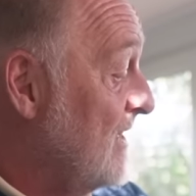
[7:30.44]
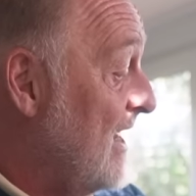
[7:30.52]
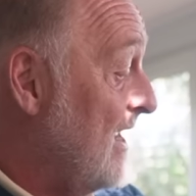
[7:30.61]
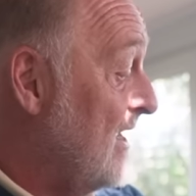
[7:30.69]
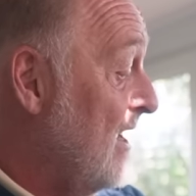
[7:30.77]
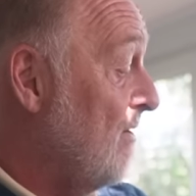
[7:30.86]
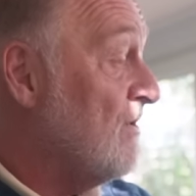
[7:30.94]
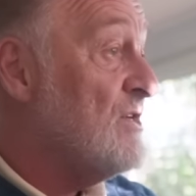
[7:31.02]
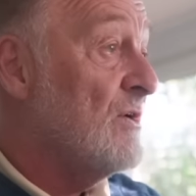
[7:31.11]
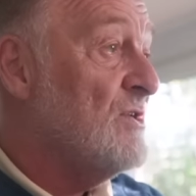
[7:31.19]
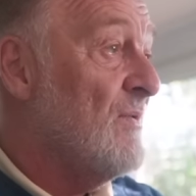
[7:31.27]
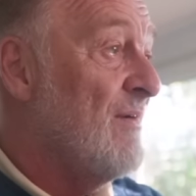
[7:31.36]
There you go. I
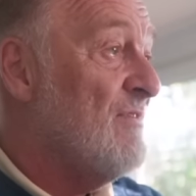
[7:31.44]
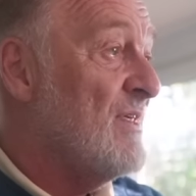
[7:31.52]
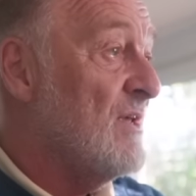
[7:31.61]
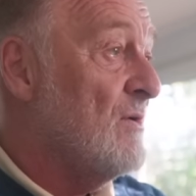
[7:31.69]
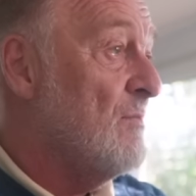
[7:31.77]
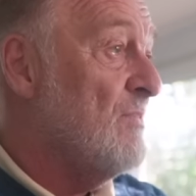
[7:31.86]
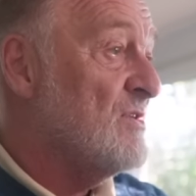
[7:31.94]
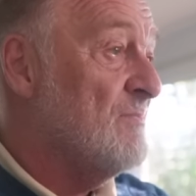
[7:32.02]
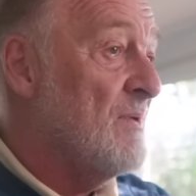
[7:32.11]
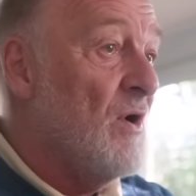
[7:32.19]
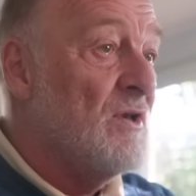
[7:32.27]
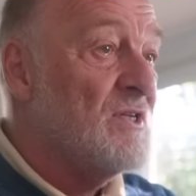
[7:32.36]
told you everything you could
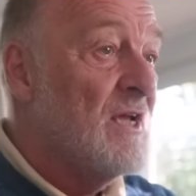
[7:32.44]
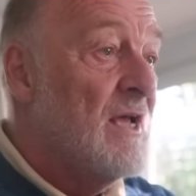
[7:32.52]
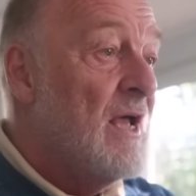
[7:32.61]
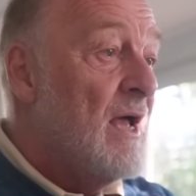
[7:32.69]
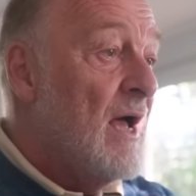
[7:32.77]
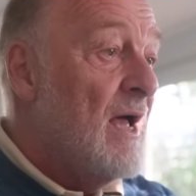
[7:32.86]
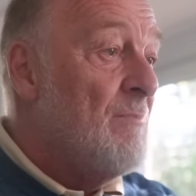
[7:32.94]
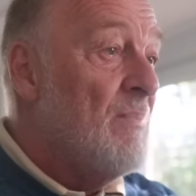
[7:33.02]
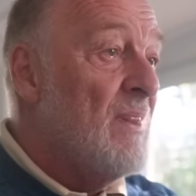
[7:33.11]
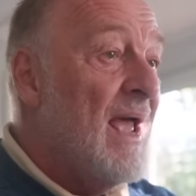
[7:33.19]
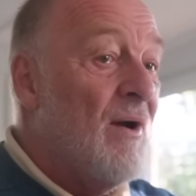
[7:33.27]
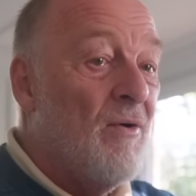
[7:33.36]
possibly want. Um,
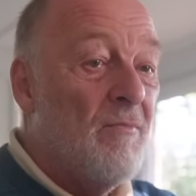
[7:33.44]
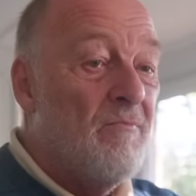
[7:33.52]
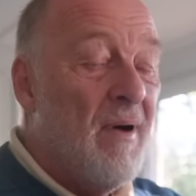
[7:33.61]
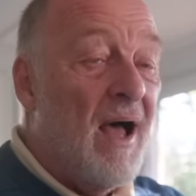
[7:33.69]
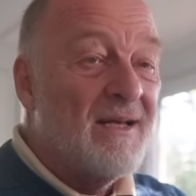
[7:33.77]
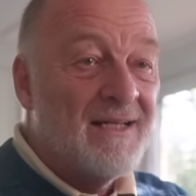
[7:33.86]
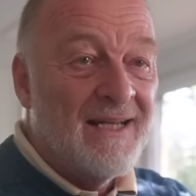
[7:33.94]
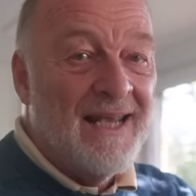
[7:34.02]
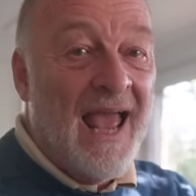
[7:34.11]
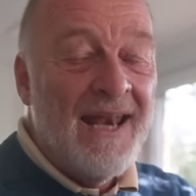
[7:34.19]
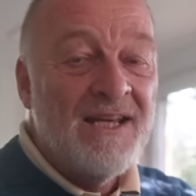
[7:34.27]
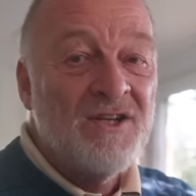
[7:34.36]
now, but
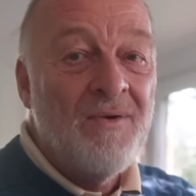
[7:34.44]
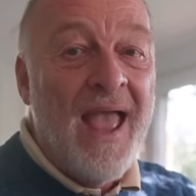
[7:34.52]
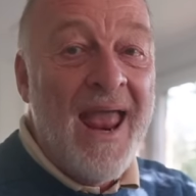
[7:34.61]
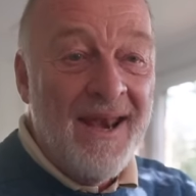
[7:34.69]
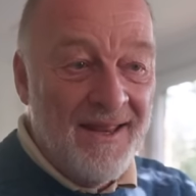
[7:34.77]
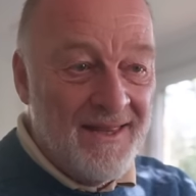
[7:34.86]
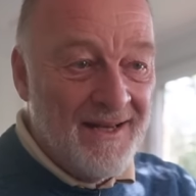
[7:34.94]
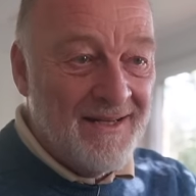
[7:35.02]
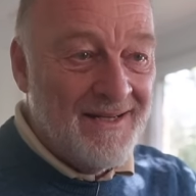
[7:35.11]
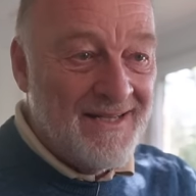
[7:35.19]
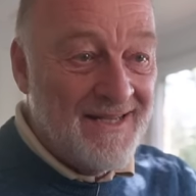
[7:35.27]
can it do anything to